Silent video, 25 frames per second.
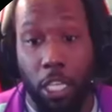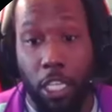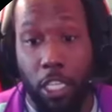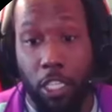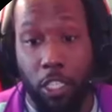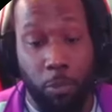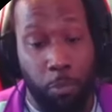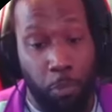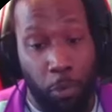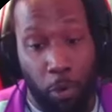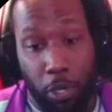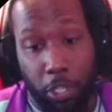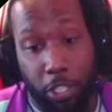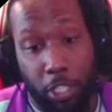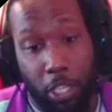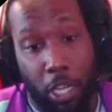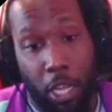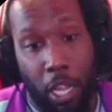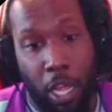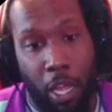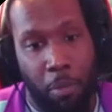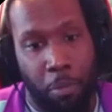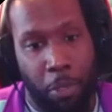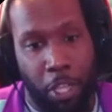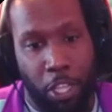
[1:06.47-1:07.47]
esports
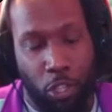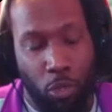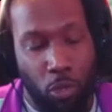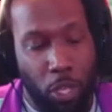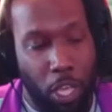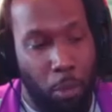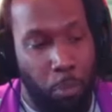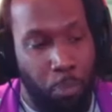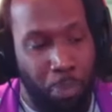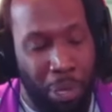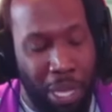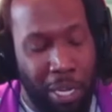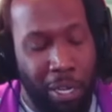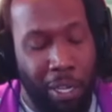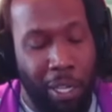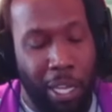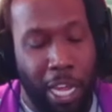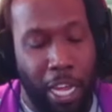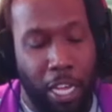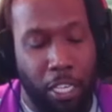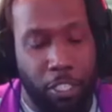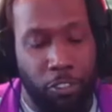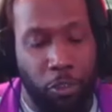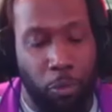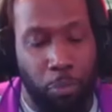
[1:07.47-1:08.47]
climate, you get
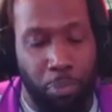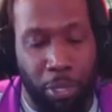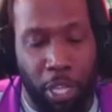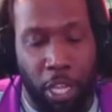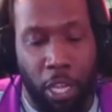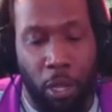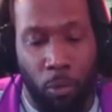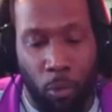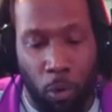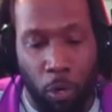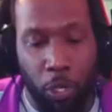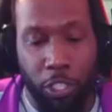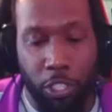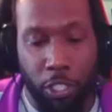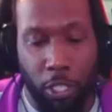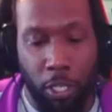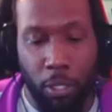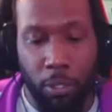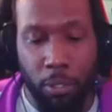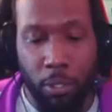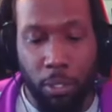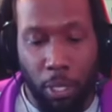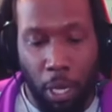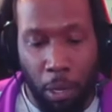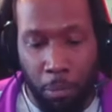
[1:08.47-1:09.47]
penalized for playing
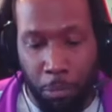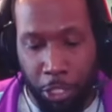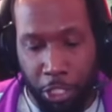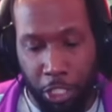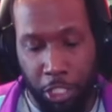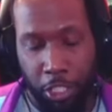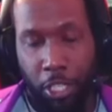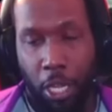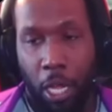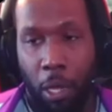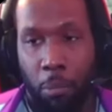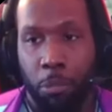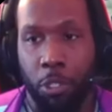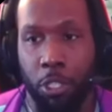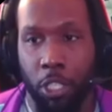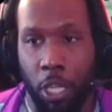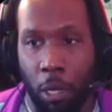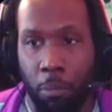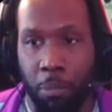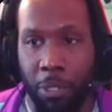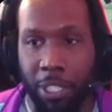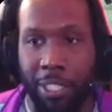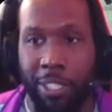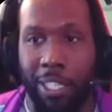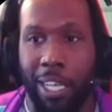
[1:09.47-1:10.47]
Warzone.
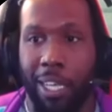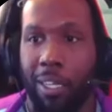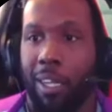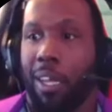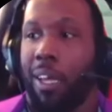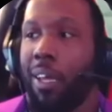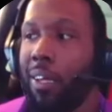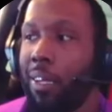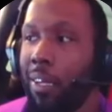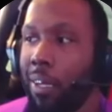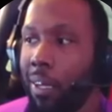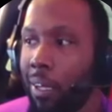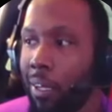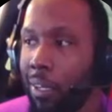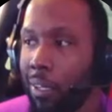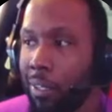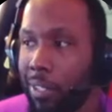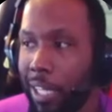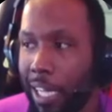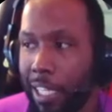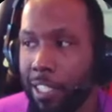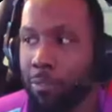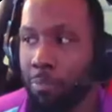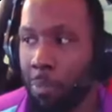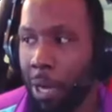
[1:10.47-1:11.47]
I'ma say that.
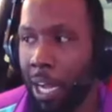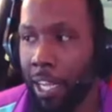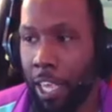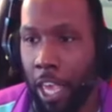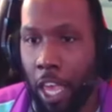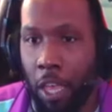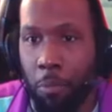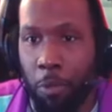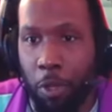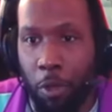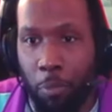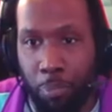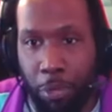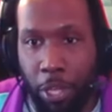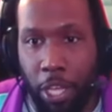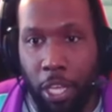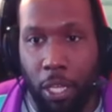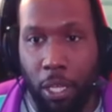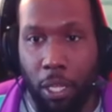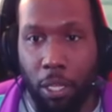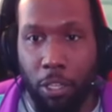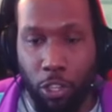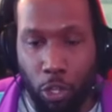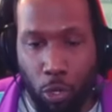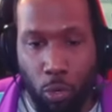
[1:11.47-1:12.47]
That's my gaming
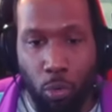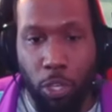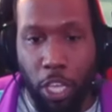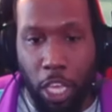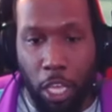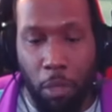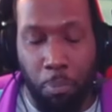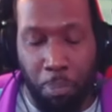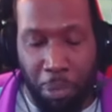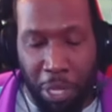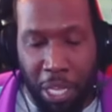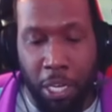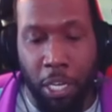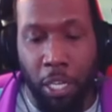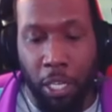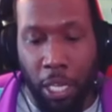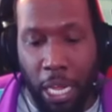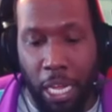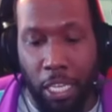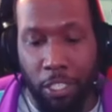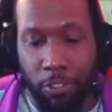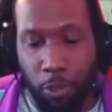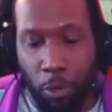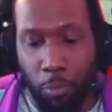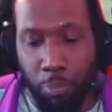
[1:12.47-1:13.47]
opinion. You get
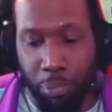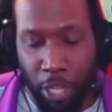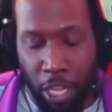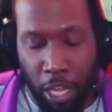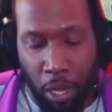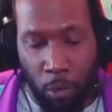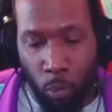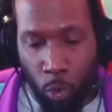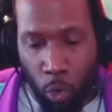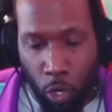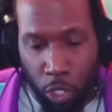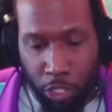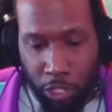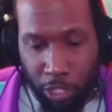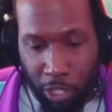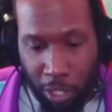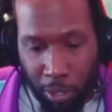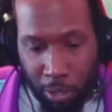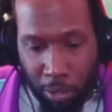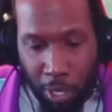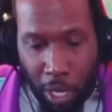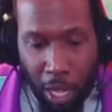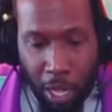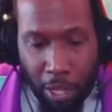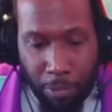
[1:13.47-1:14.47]
penalized for playing
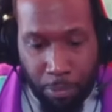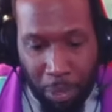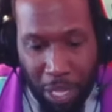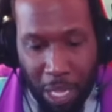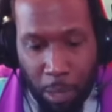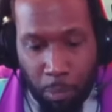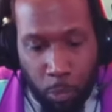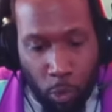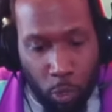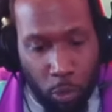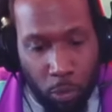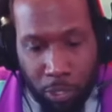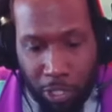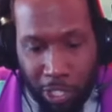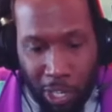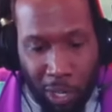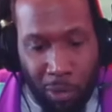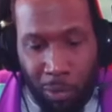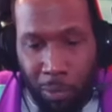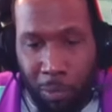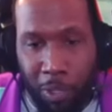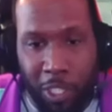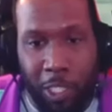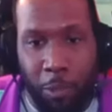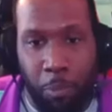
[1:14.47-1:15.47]
Warzone. People
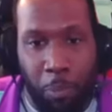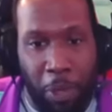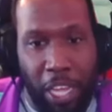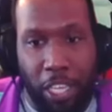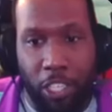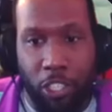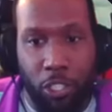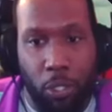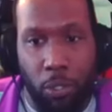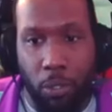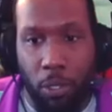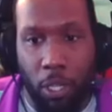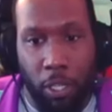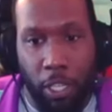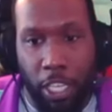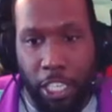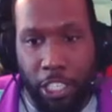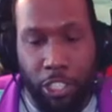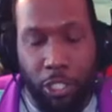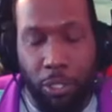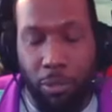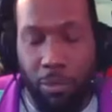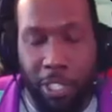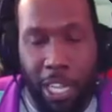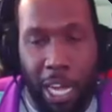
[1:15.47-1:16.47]
don't respect you
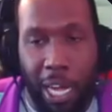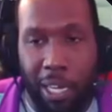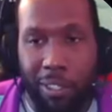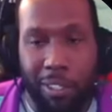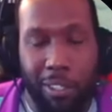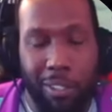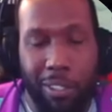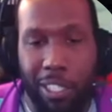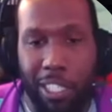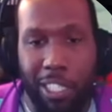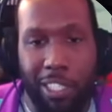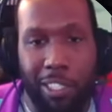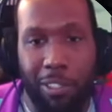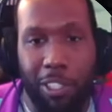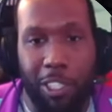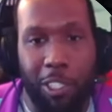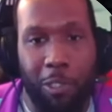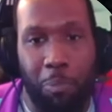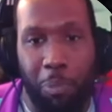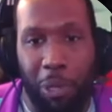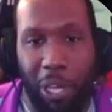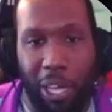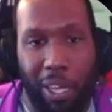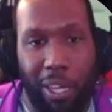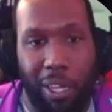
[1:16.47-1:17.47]
unless you Dr.
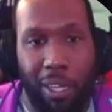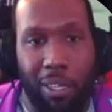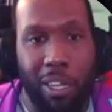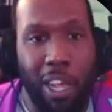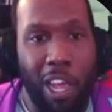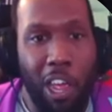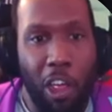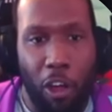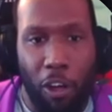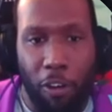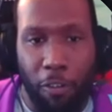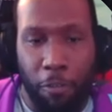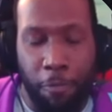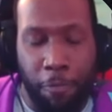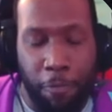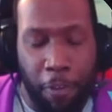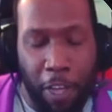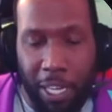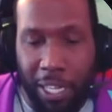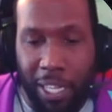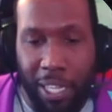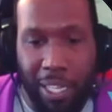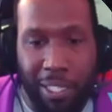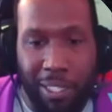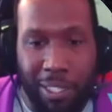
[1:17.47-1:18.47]
Disrespect or
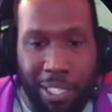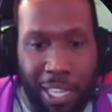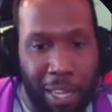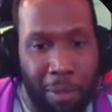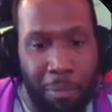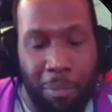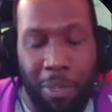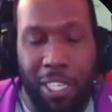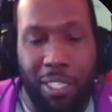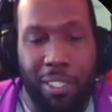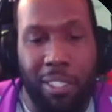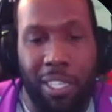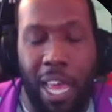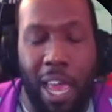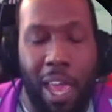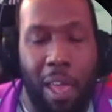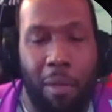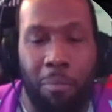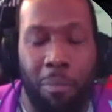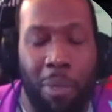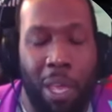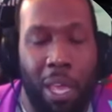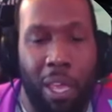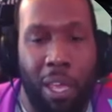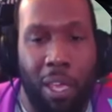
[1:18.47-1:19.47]
fucking
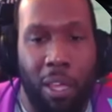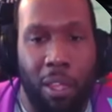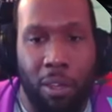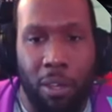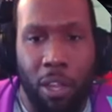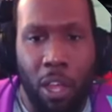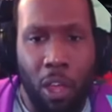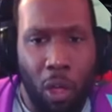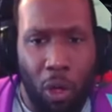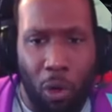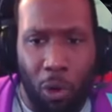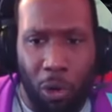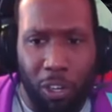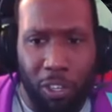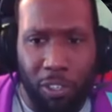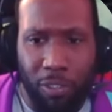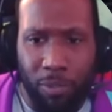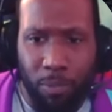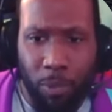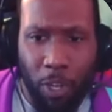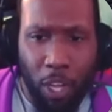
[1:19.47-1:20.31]
TimTheTatMan or